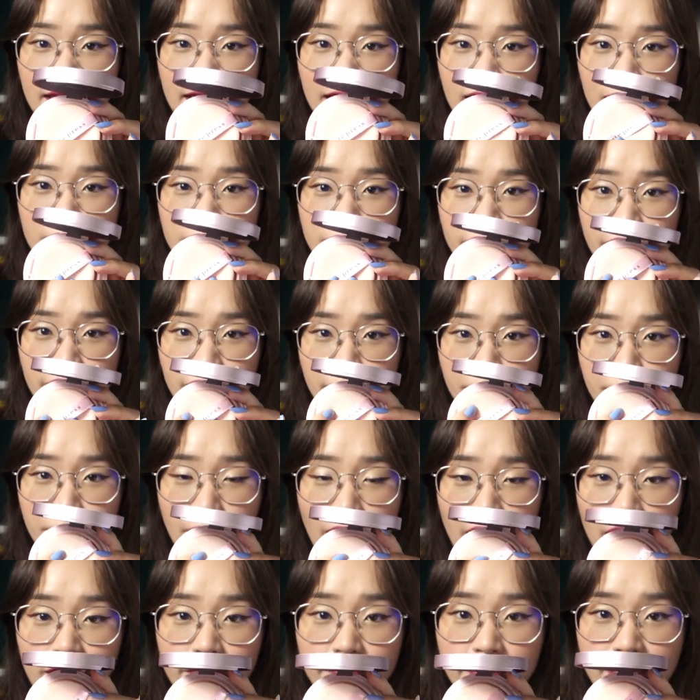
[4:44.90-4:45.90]
Comes with the
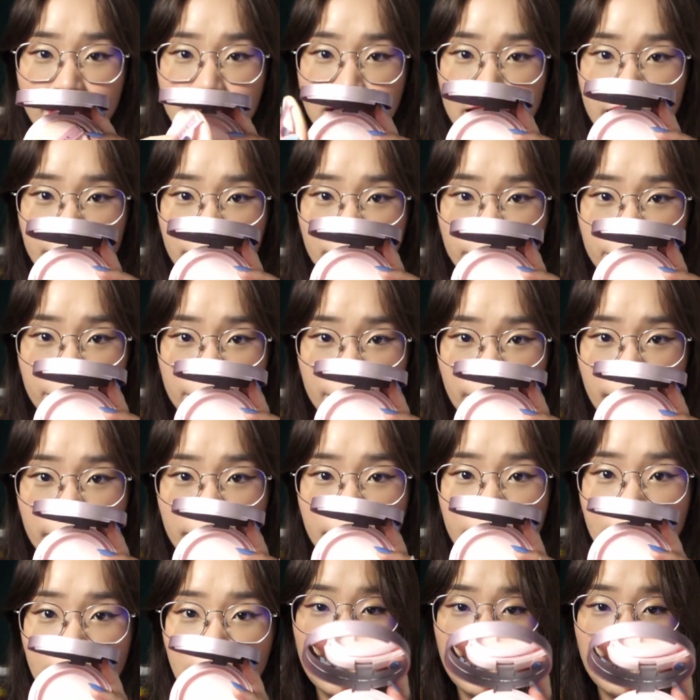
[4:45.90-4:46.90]
puff as
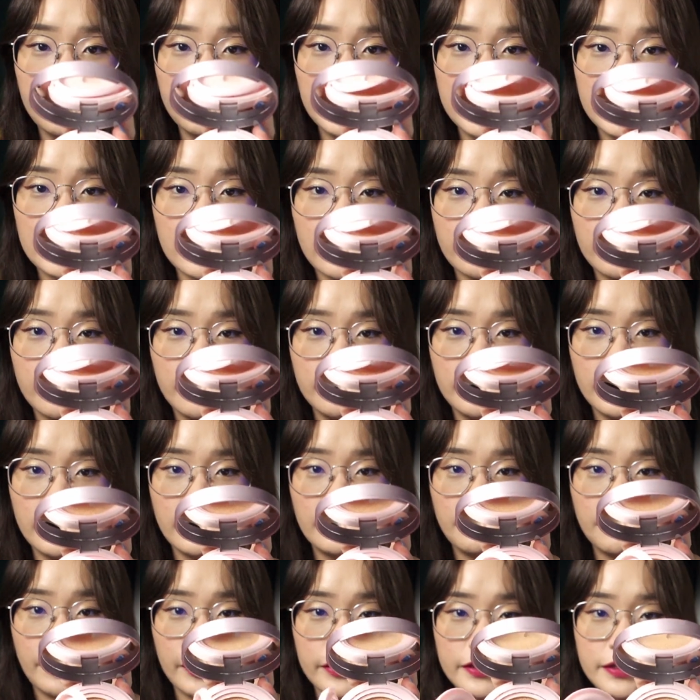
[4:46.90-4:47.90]
usual. Opens up from
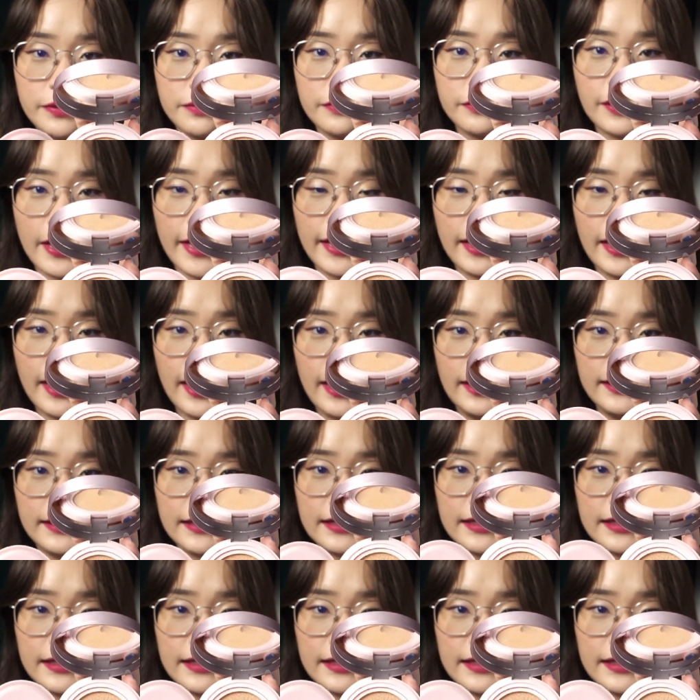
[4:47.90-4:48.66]
the bottom right hand